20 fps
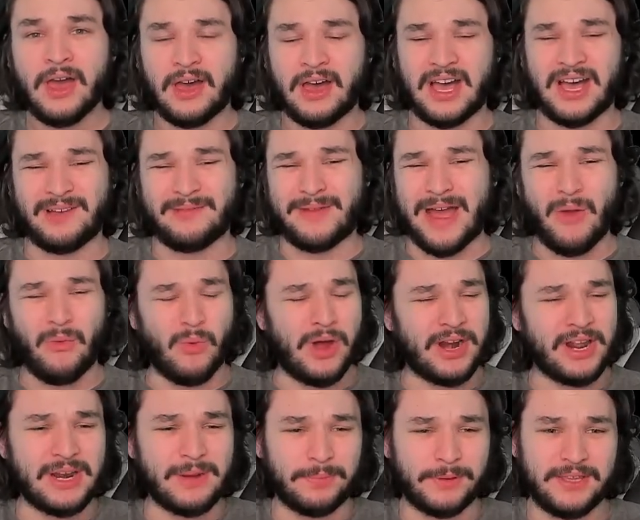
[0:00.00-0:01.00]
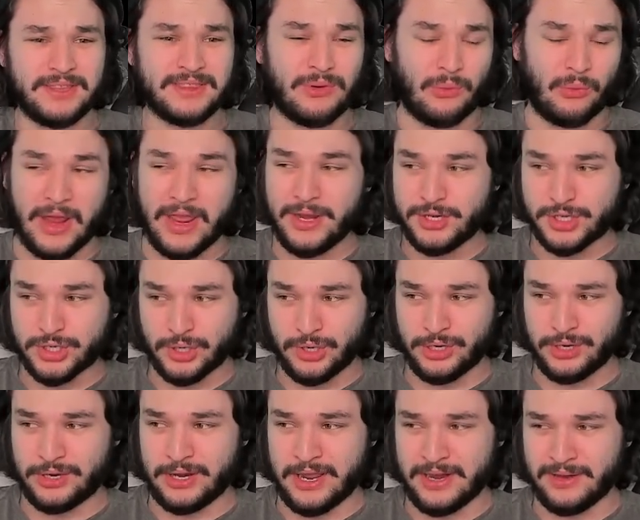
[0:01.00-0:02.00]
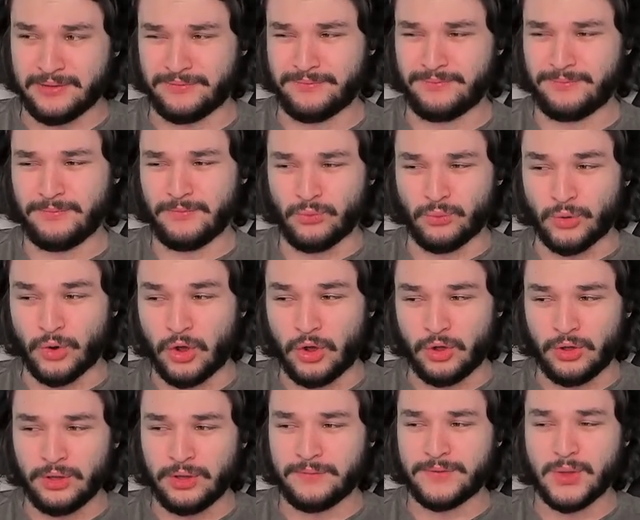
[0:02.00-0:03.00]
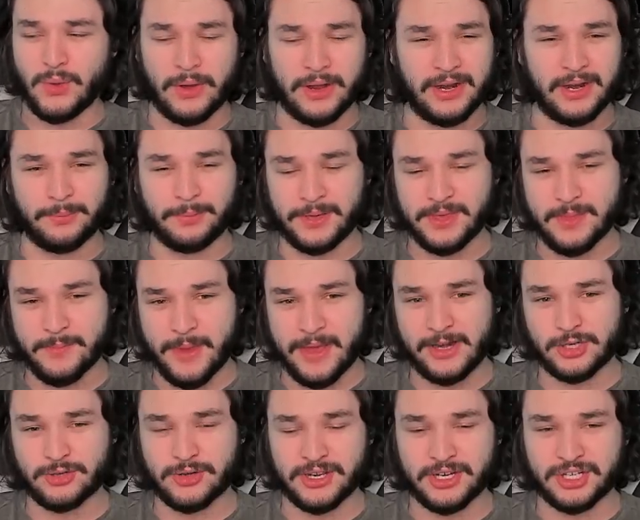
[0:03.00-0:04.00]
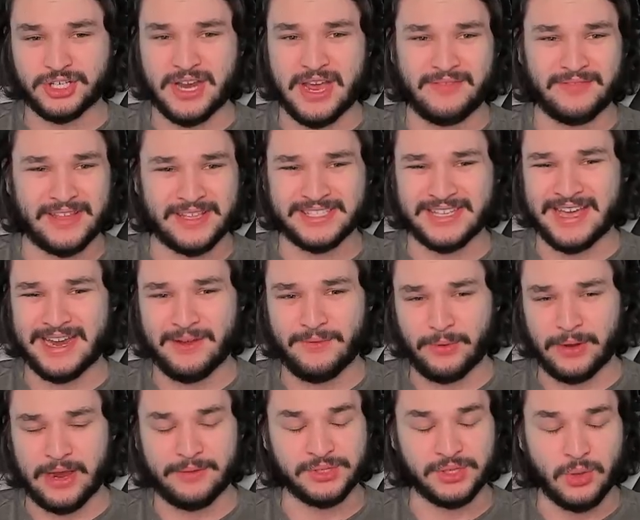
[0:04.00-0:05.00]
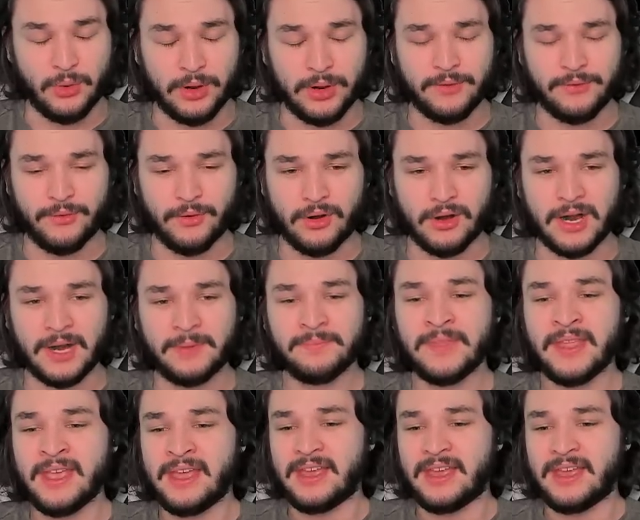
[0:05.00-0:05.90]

Um, I wanted to play the Ranger kind of role if you wanted to play the Penetrating Shot, and that's kind of what I was going for.